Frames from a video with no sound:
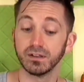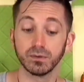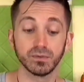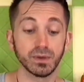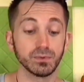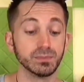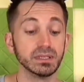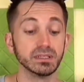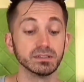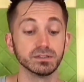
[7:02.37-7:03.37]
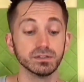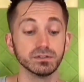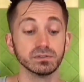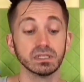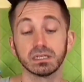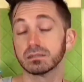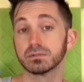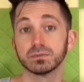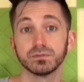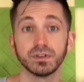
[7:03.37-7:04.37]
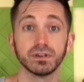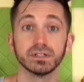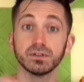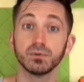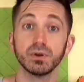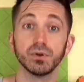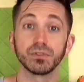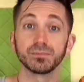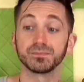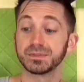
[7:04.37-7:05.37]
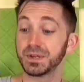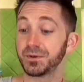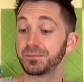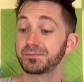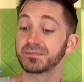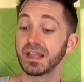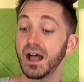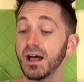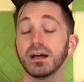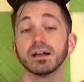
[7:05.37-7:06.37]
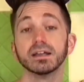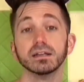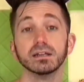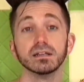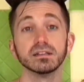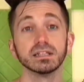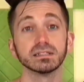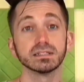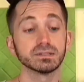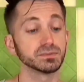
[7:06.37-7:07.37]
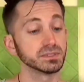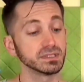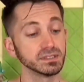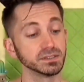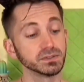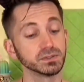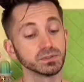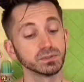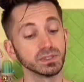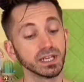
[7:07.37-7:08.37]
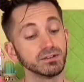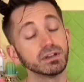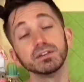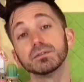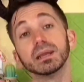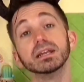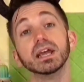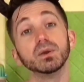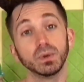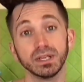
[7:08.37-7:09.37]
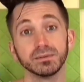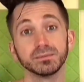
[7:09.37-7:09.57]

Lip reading: that would be into dolls or fairies or both. So I think this was a little getting ready for May Day win.